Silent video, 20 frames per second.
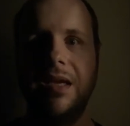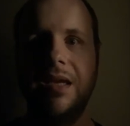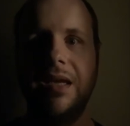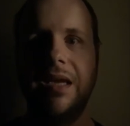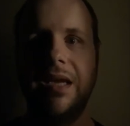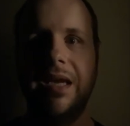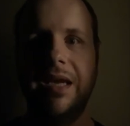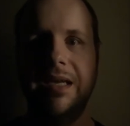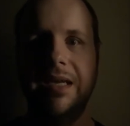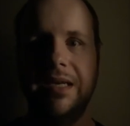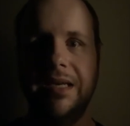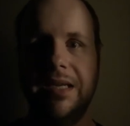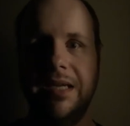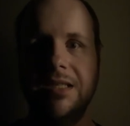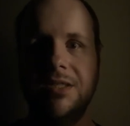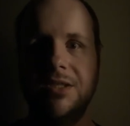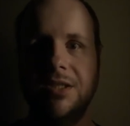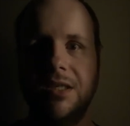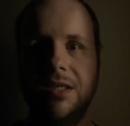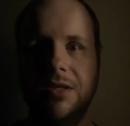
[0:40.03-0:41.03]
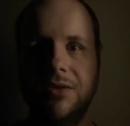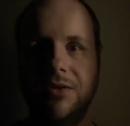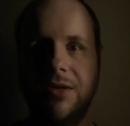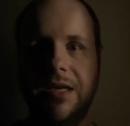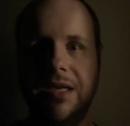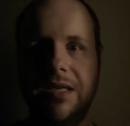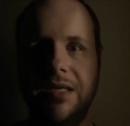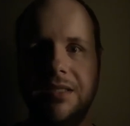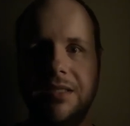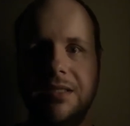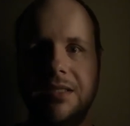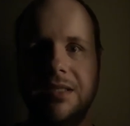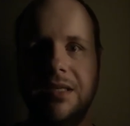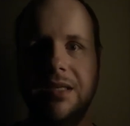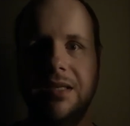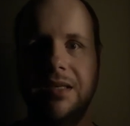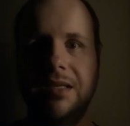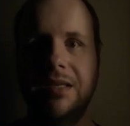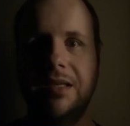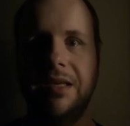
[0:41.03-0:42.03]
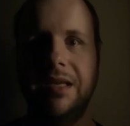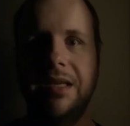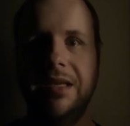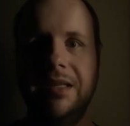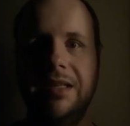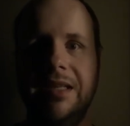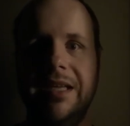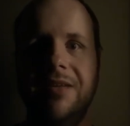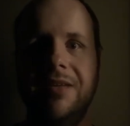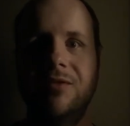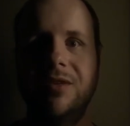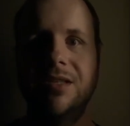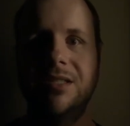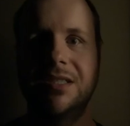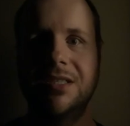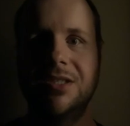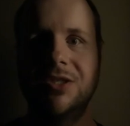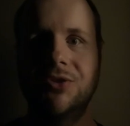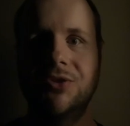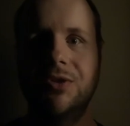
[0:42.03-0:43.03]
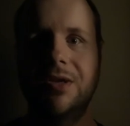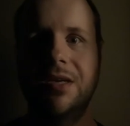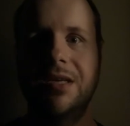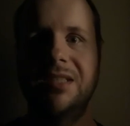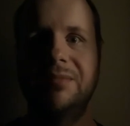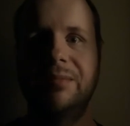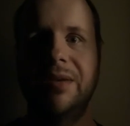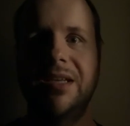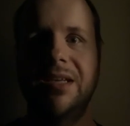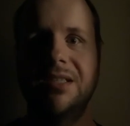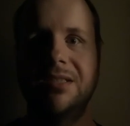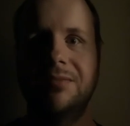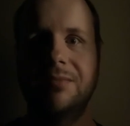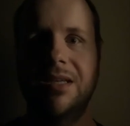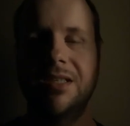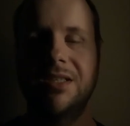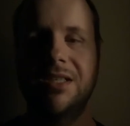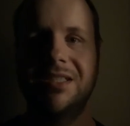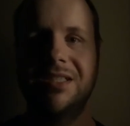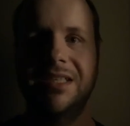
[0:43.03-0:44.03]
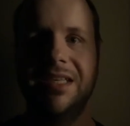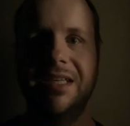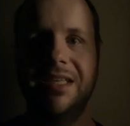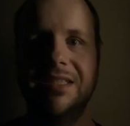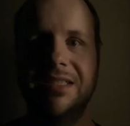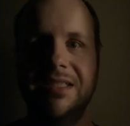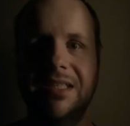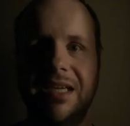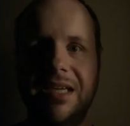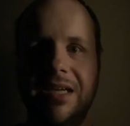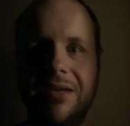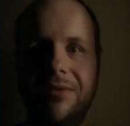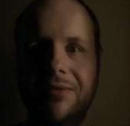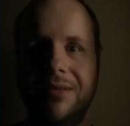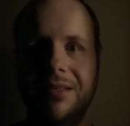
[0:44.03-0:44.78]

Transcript: And in ancient Greece, he was enjoyed about as much as he is now.